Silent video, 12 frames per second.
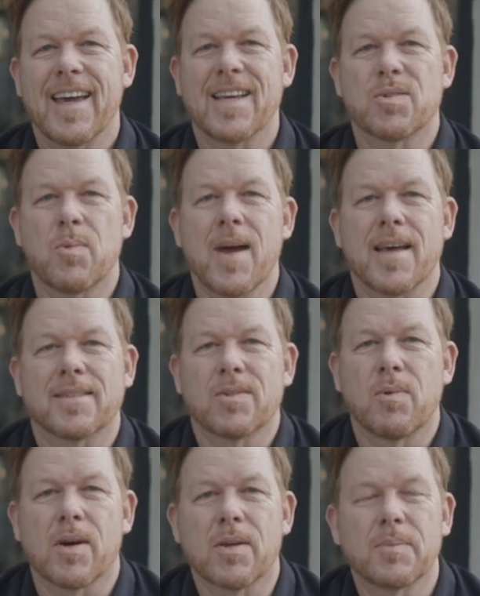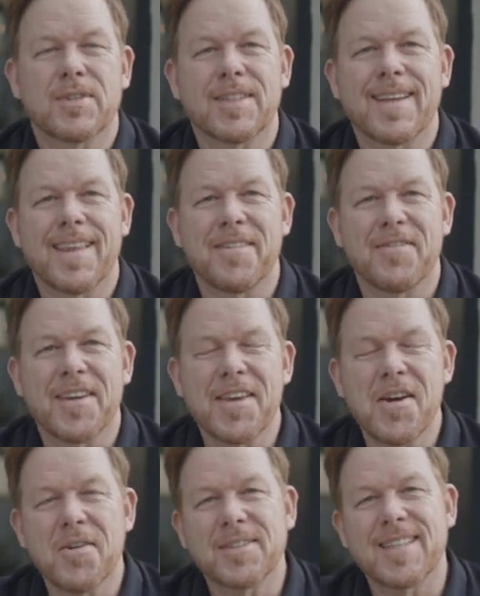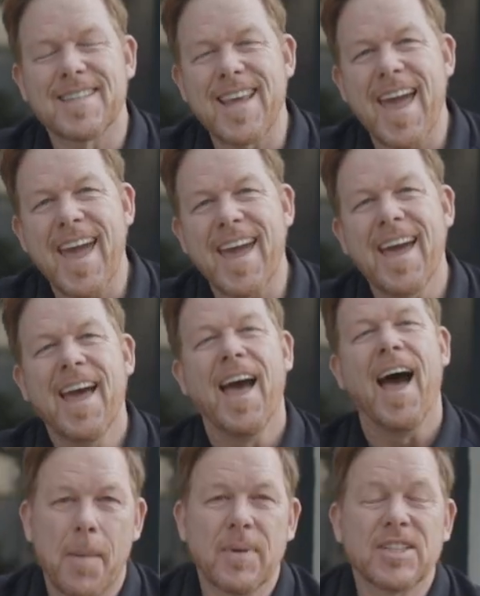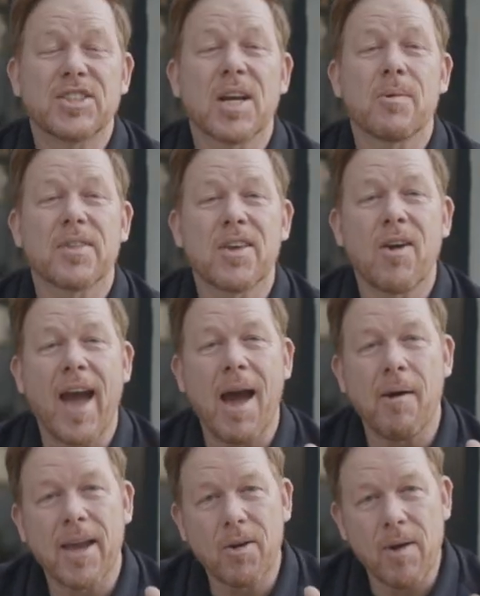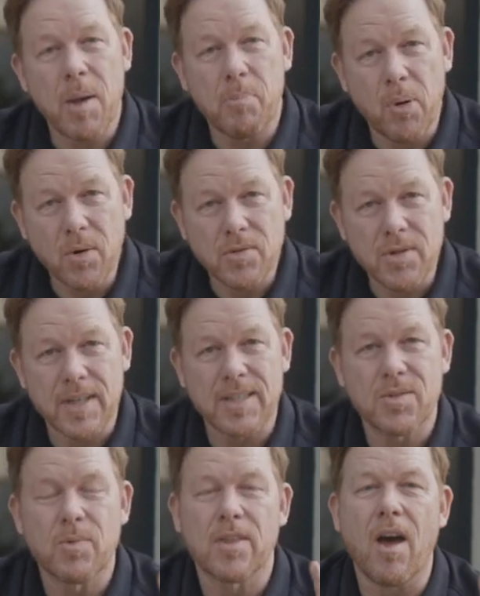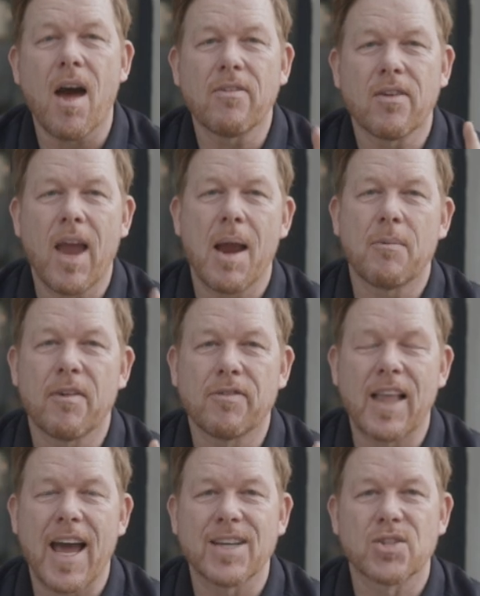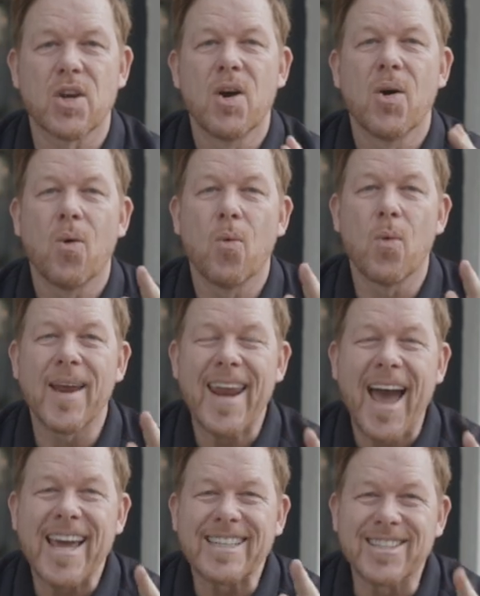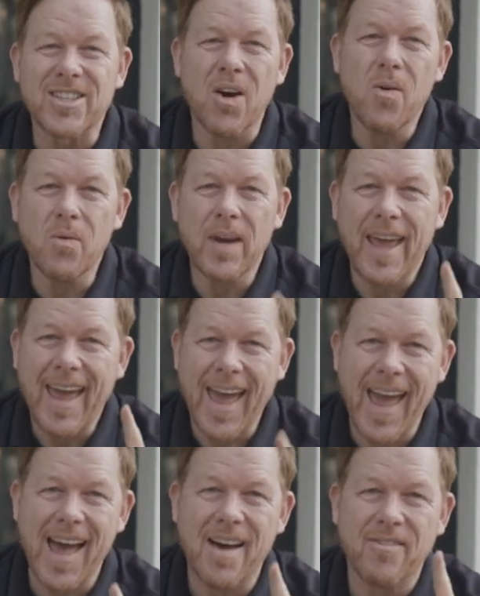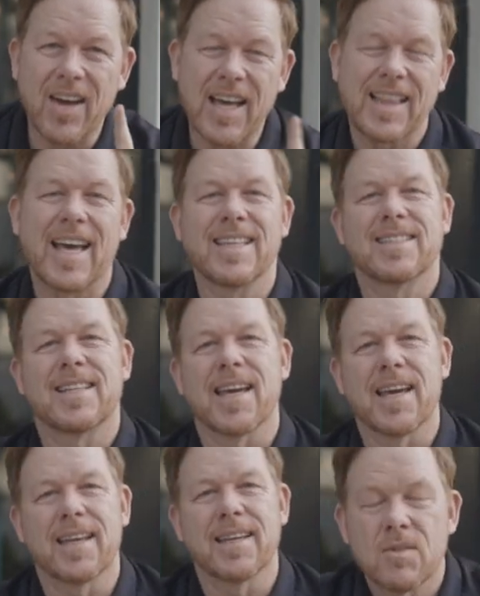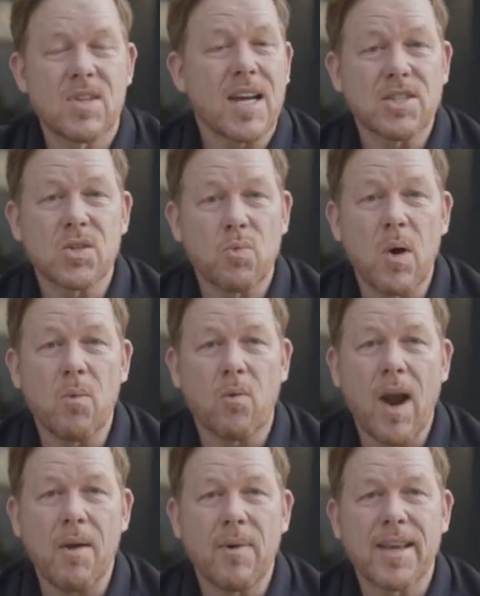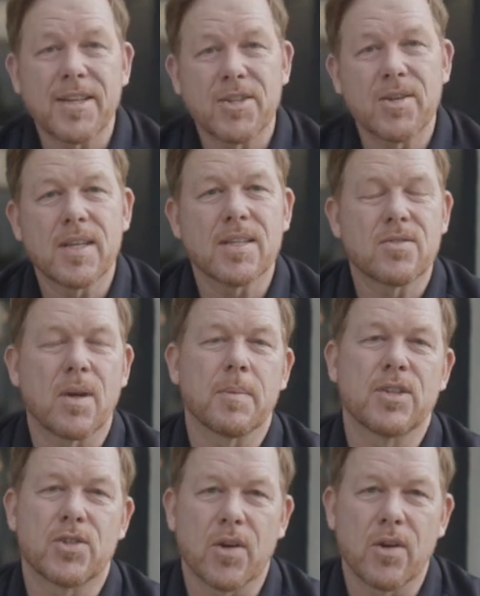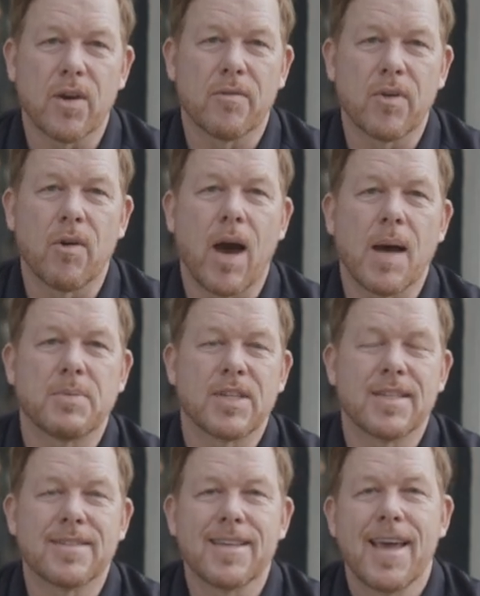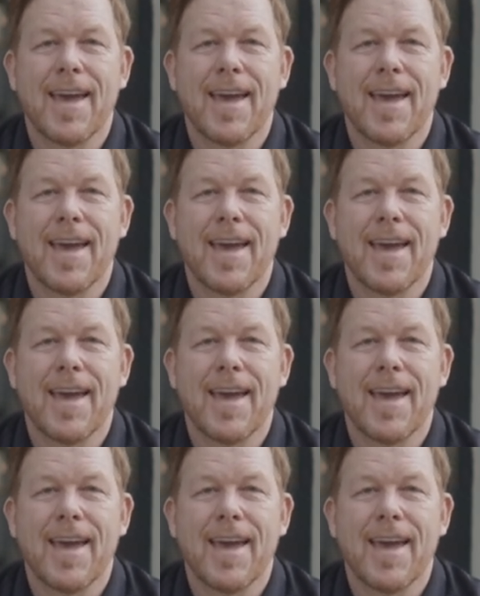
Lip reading: It's Wes. Welcome to another video. Today, I'm going to share with you how I create portraits with off-camera flash when I don't have a light stand. There's not just one right way to do this, so I'm going to show you a few options,